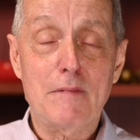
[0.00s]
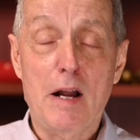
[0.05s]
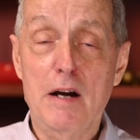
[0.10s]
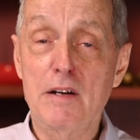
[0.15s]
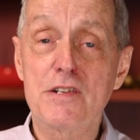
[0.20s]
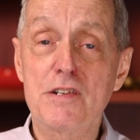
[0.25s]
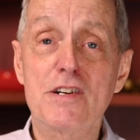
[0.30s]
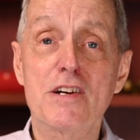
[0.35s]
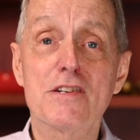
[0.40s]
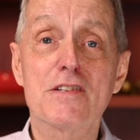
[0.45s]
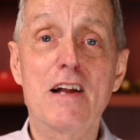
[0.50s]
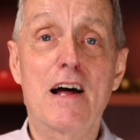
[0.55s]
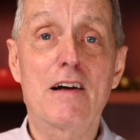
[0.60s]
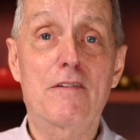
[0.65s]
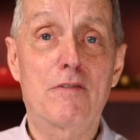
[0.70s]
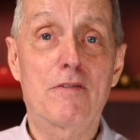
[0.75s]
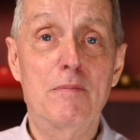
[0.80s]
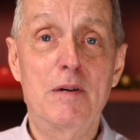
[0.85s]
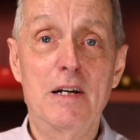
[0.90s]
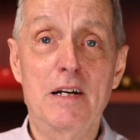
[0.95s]
It's just
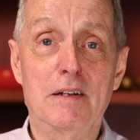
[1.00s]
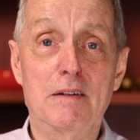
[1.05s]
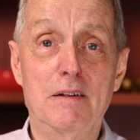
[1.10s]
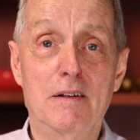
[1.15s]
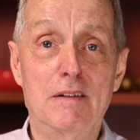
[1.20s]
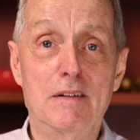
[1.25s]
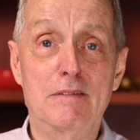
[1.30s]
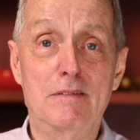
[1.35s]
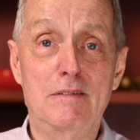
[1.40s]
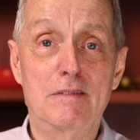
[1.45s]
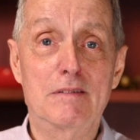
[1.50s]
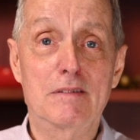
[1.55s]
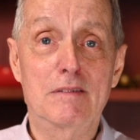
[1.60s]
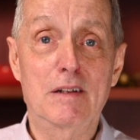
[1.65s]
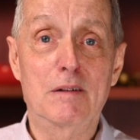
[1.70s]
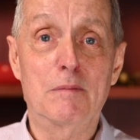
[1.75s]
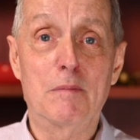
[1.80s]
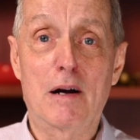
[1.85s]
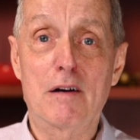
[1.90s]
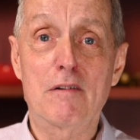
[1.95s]
not for me. And, you
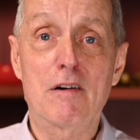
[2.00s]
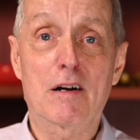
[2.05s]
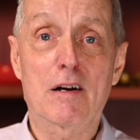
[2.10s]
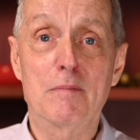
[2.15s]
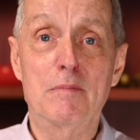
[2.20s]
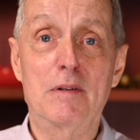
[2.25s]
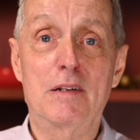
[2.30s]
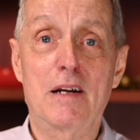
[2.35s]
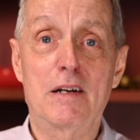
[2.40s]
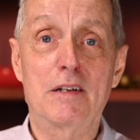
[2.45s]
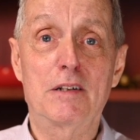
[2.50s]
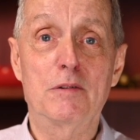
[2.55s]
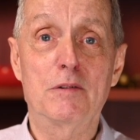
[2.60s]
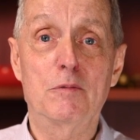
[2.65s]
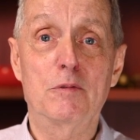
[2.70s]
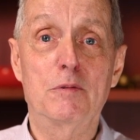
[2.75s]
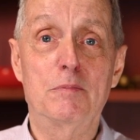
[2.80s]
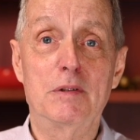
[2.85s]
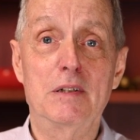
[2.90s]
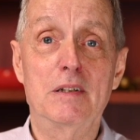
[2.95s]
know, my recommendation
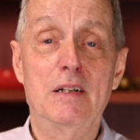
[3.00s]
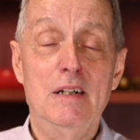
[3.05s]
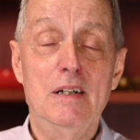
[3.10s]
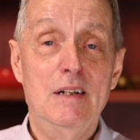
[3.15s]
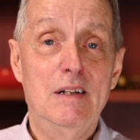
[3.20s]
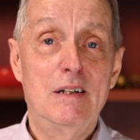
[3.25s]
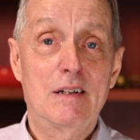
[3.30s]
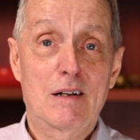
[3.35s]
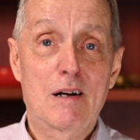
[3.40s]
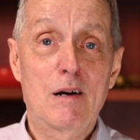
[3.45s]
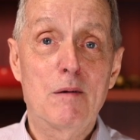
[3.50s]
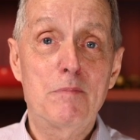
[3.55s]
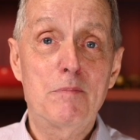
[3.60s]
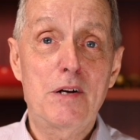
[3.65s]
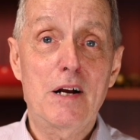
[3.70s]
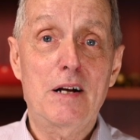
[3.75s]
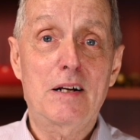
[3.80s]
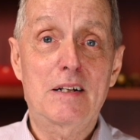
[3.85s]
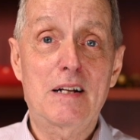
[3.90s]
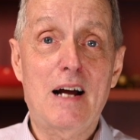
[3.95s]
would be come
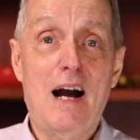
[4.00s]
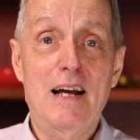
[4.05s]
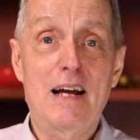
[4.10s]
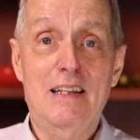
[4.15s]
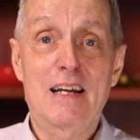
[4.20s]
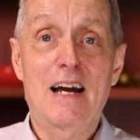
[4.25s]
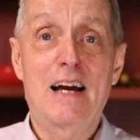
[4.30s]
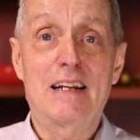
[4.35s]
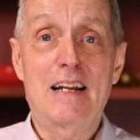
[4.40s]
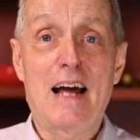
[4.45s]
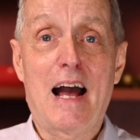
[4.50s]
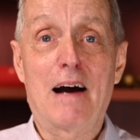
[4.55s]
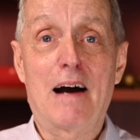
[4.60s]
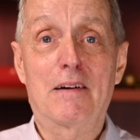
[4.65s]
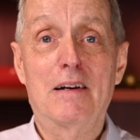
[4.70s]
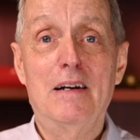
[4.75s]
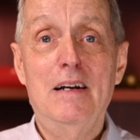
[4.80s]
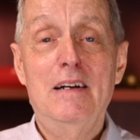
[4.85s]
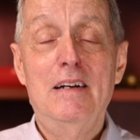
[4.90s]
check Thailand out.